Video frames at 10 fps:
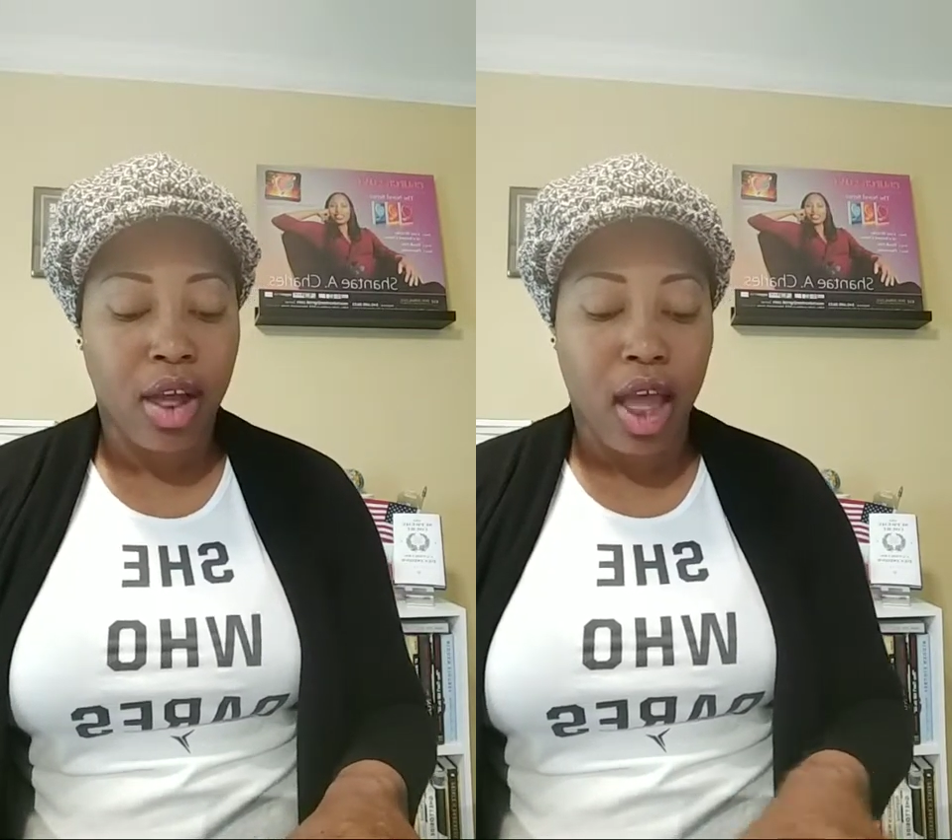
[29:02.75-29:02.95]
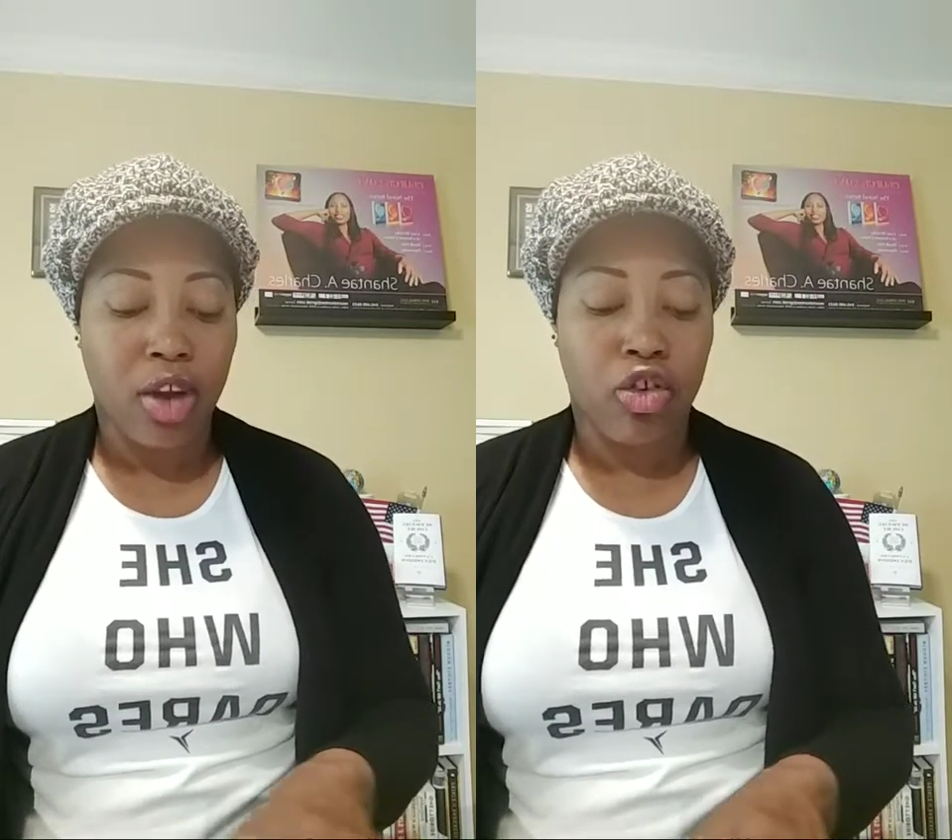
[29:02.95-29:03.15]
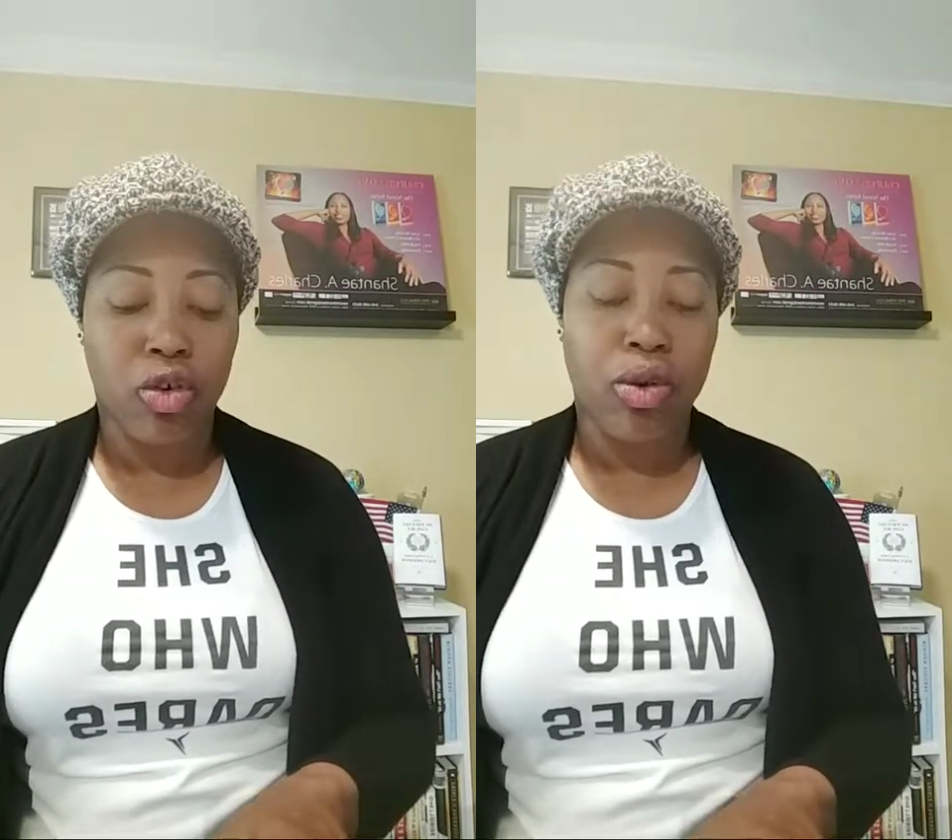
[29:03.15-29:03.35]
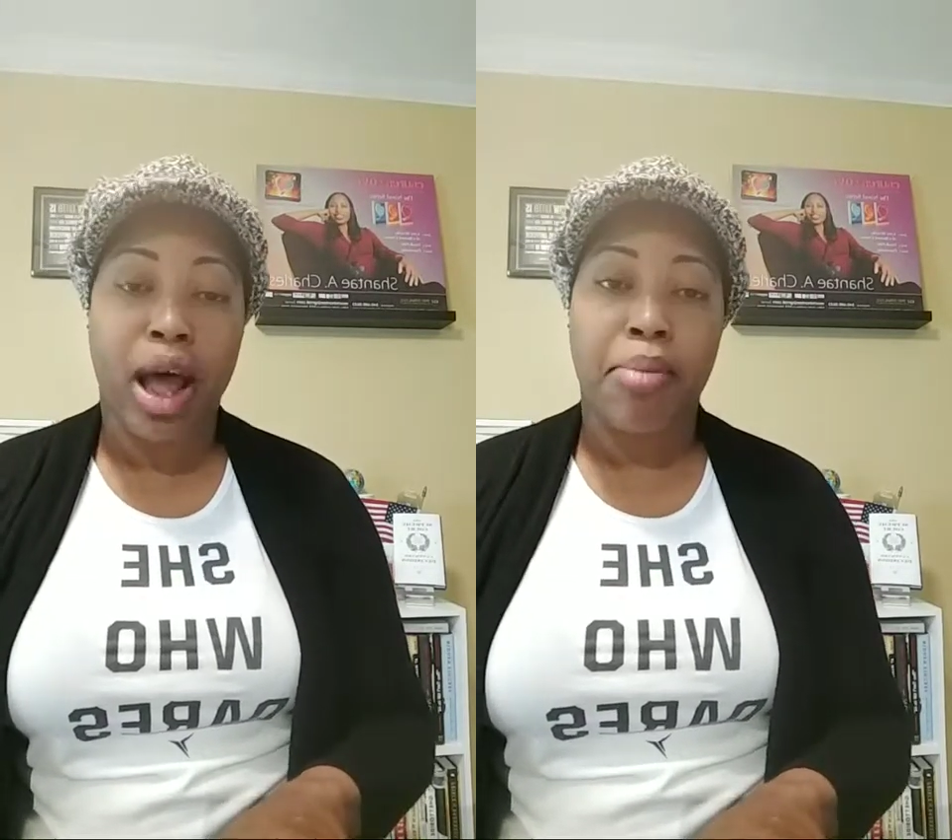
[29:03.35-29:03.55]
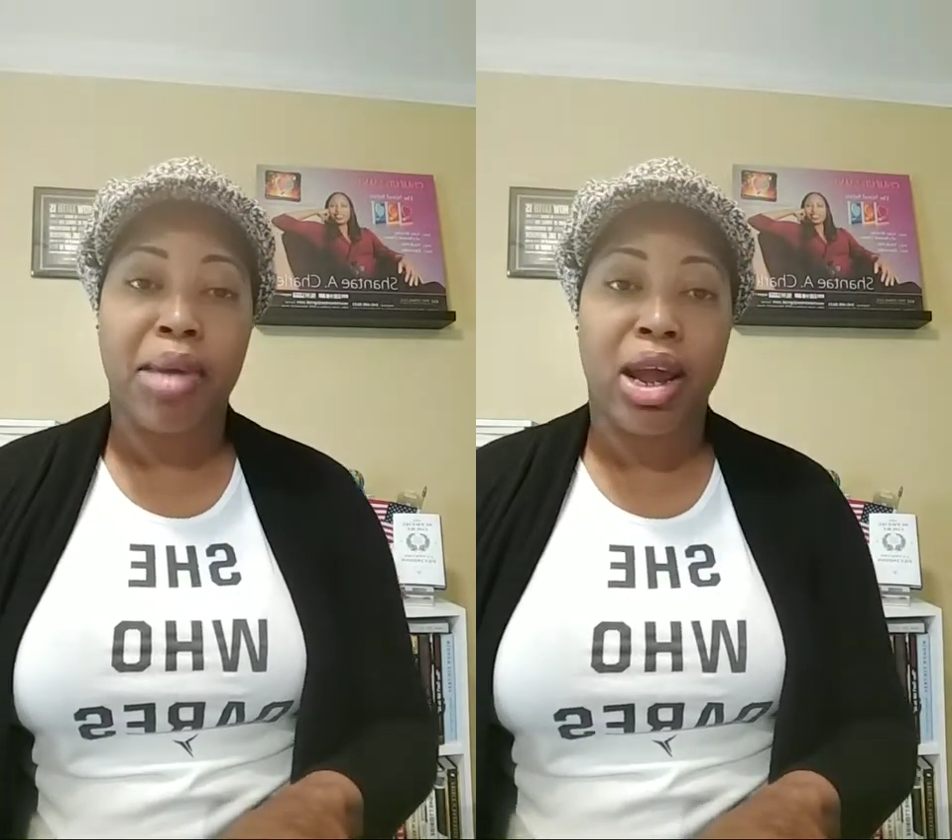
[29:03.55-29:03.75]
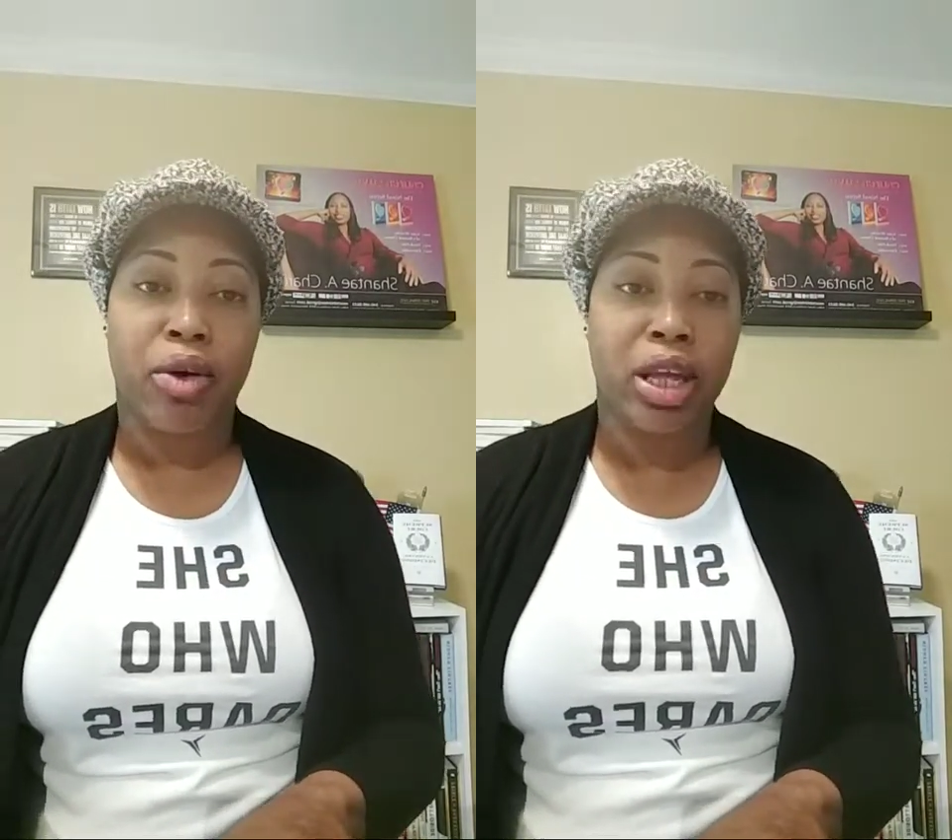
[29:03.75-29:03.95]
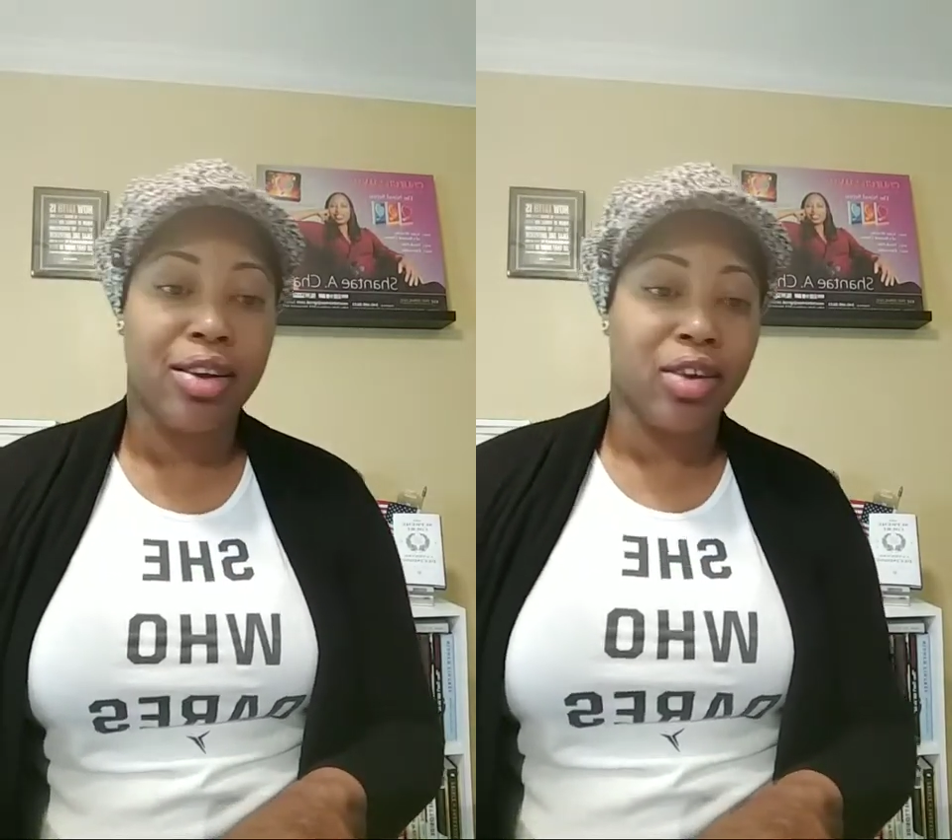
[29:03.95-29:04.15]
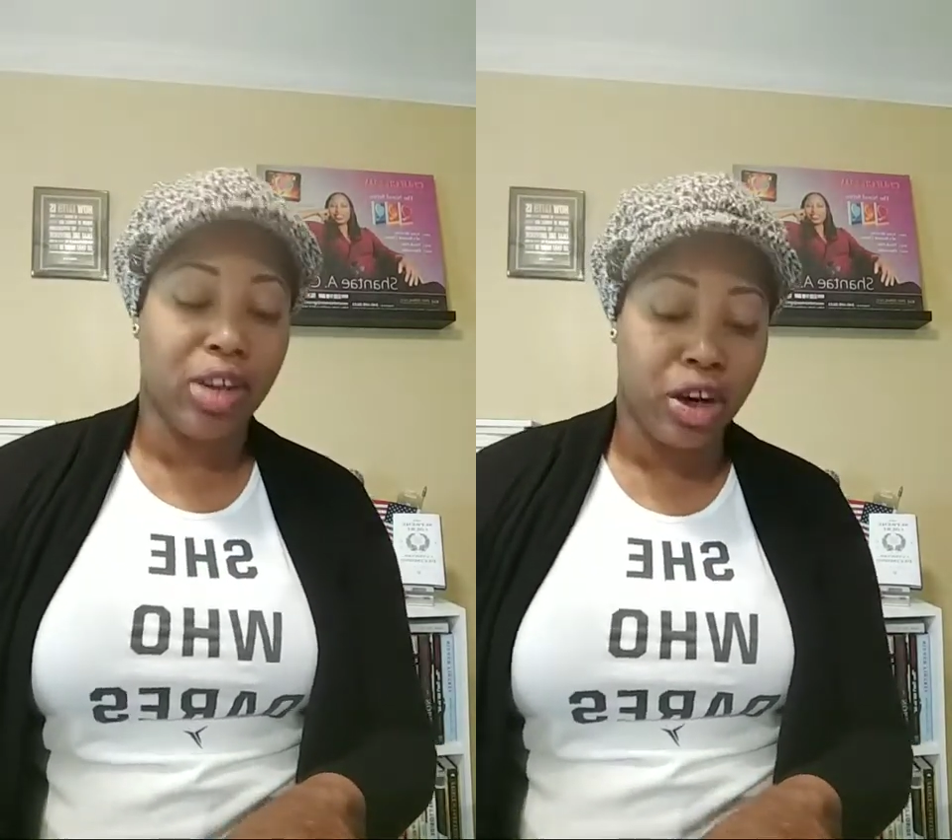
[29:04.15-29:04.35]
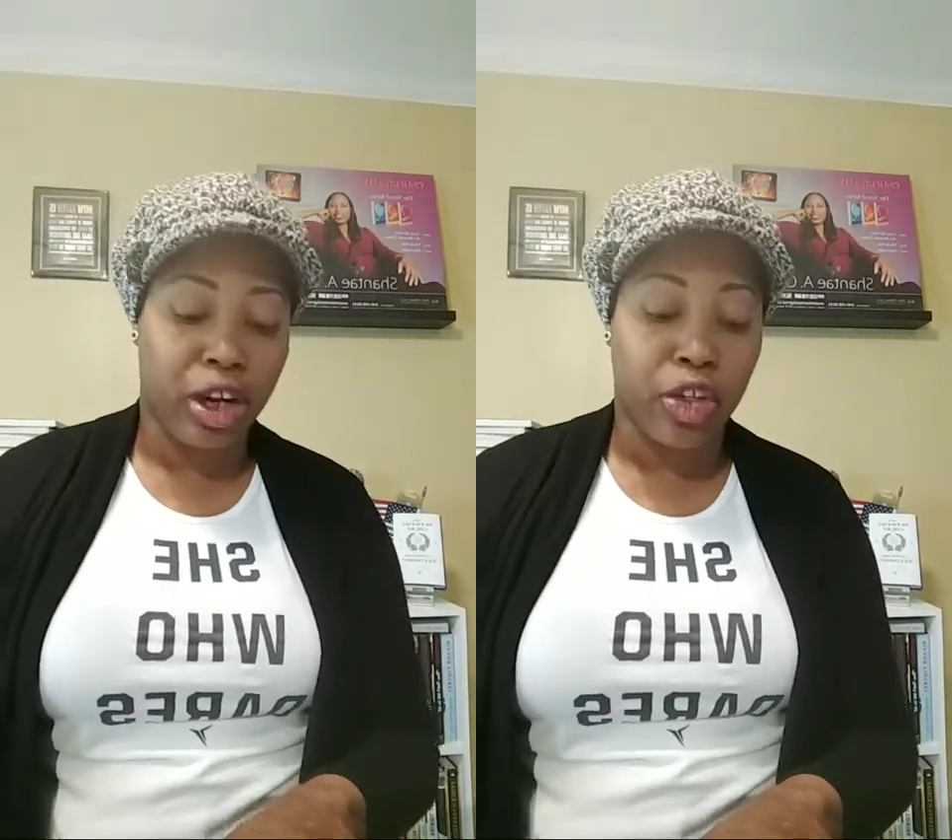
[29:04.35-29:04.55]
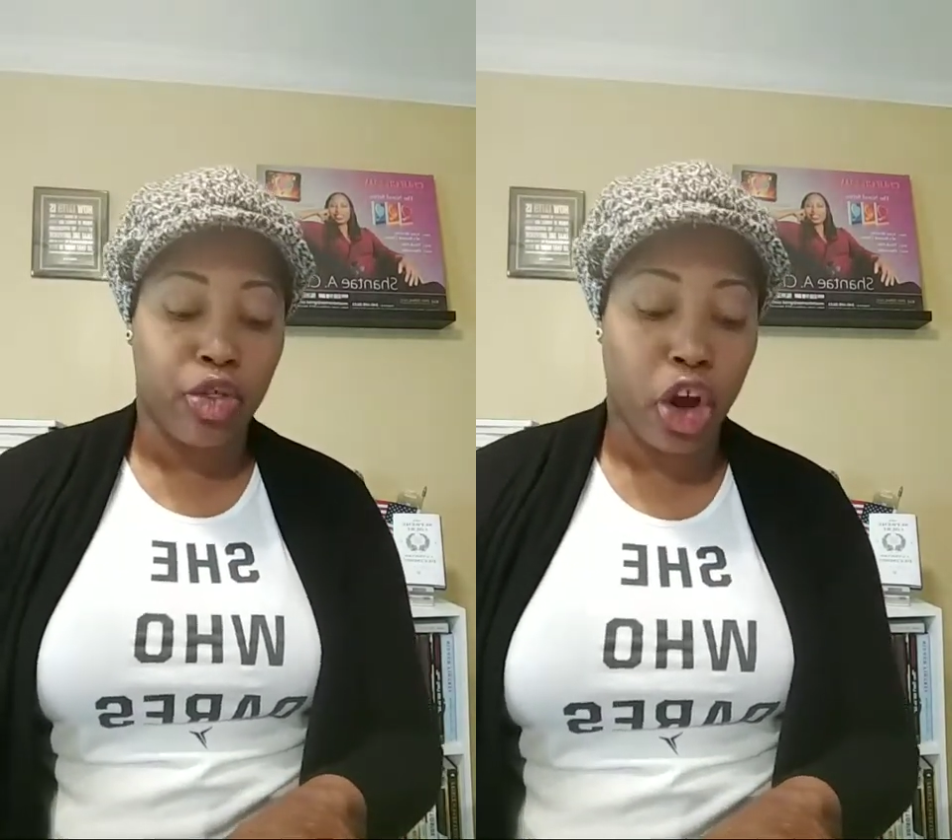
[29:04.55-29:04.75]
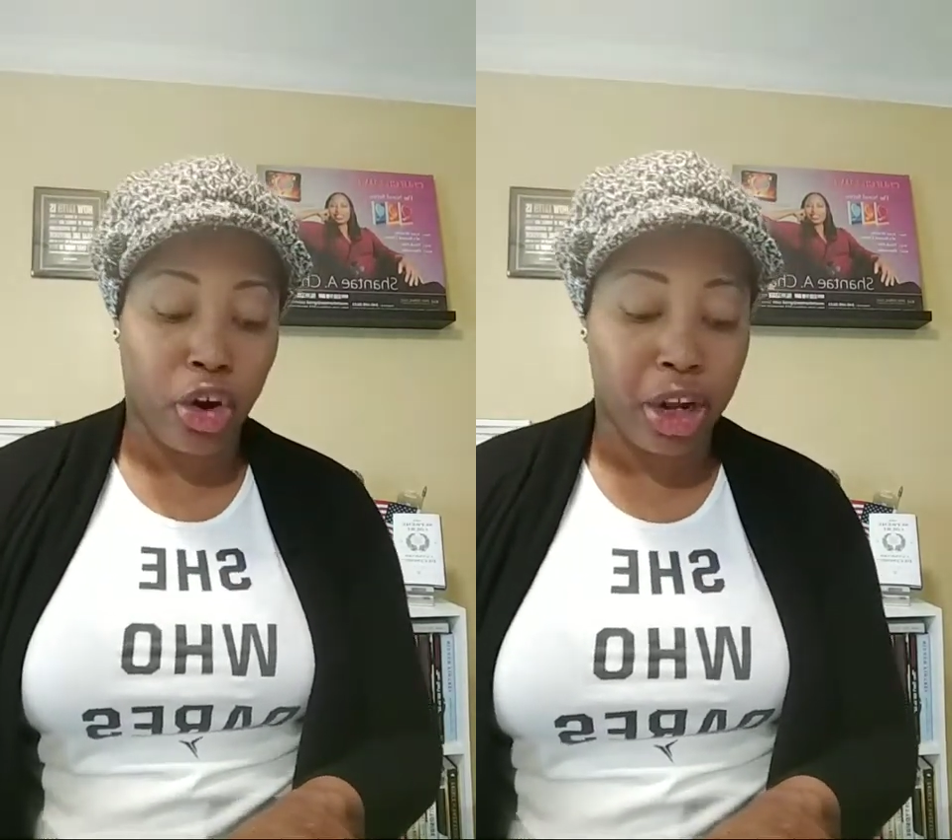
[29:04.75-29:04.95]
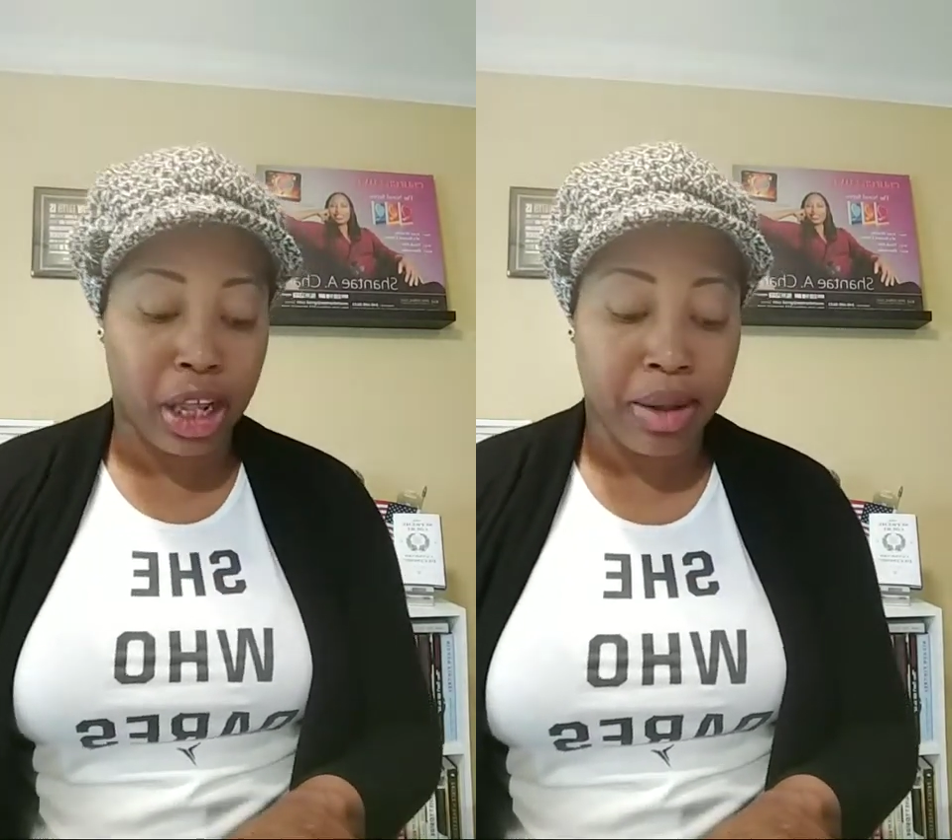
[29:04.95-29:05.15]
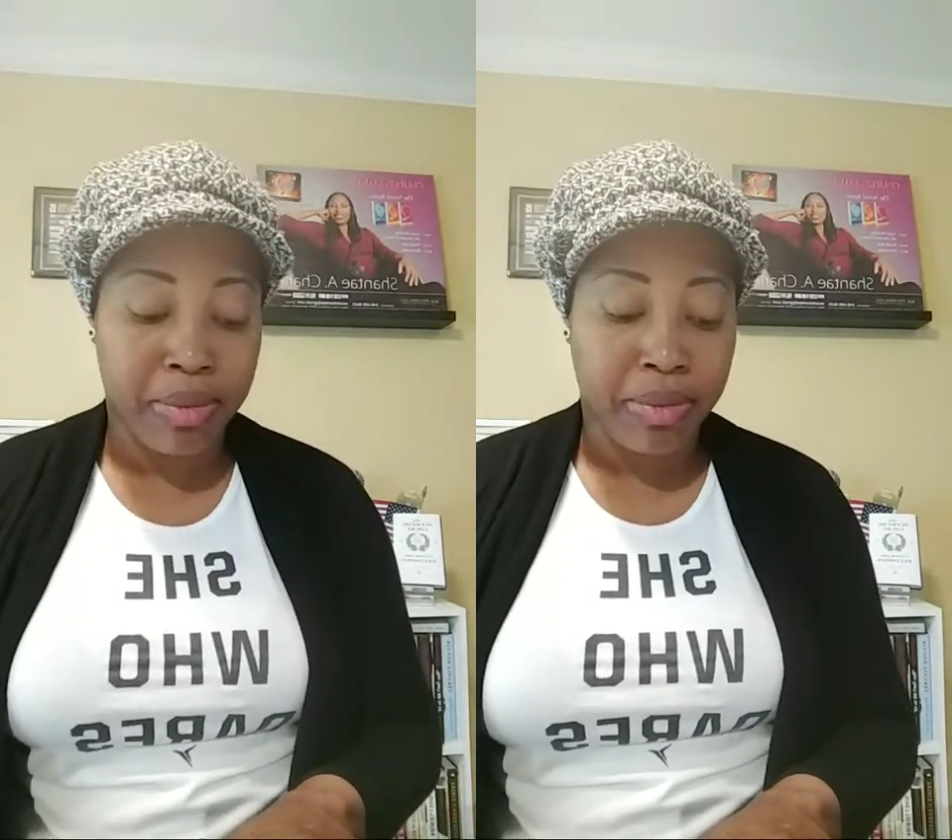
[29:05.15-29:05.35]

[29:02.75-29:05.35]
and do not marry until nearly 30,